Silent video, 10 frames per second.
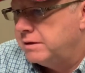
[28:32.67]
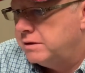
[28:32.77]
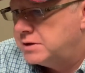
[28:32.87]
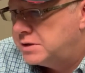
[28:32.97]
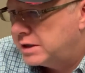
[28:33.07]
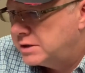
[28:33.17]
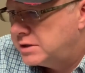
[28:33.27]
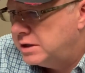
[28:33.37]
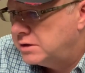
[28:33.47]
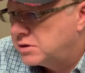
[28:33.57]
The 6th
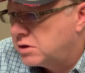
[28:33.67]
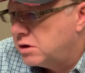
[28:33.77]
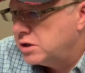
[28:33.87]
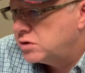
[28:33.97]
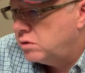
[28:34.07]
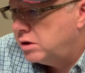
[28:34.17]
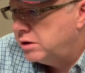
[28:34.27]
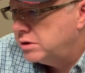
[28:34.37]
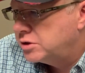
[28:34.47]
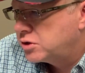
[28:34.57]
Sense Crush
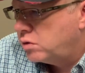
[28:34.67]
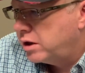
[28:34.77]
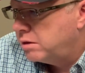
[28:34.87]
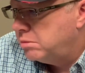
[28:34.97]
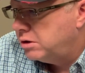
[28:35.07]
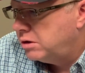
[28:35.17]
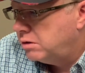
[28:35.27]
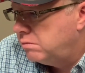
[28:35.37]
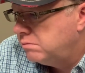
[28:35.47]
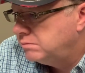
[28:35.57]
100 Square
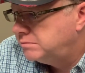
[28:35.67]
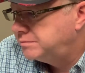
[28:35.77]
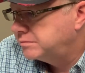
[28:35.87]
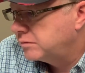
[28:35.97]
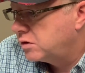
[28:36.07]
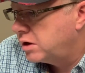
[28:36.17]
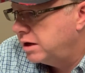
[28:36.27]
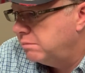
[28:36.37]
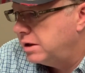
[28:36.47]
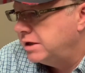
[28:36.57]
Bill.
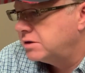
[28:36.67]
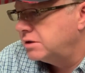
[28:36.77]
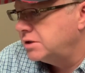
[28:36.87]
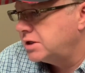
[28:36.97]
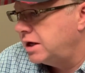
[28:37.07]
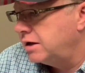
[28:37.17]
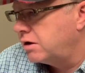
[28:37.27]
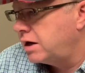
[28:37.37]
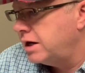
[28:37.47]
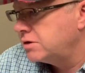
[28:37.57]
Crankbaits are designed to
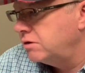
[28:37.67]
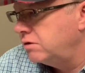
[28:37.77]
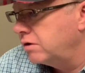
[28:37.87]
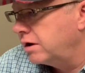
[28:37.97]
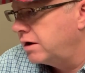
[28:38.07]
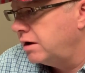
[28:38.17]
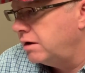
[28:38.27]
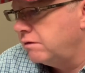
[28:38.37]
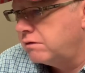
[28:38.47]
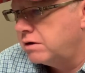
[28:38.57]
crash through thick
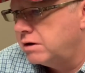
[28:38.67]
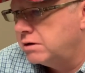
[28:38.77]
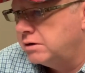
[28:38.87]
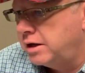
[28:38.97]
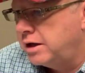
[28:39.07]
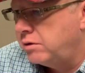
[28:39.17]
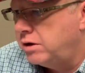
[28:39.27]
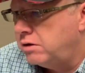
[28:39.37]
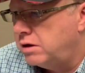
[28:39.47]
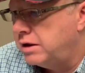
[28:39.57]
cover. Yeah, we
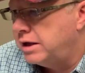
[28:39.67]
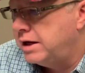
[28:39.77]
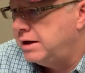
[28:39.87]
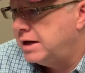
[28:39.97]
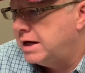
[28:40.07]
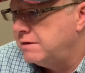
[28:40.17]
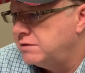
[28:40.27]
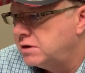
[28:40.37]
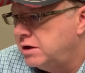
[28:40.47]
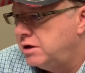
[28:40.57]
know all that.
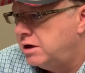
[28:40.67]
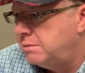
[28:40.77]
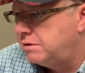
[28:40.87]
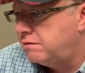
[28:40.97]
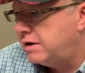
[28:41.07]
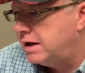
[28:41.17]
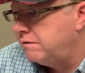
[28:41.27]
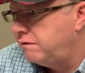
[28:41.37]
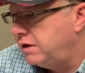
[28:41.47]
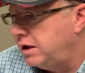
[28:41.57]
Dives up to
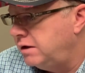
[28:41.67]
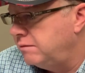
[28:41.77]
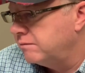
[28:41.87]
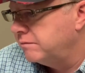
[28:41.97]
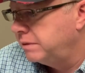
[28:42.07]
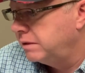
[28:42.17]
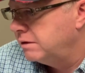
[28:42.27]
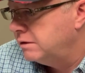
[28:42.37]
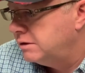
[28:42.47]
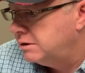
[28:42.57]
5 feet.
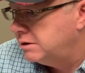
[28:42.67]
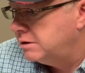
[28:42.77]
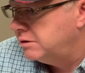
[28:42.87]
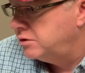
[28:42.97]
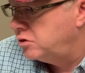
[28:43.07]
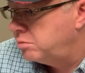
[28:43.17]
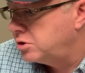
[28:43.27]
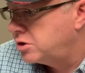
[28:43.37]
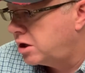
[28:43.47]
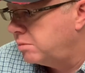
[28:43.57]
Super
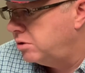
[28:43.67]
sharp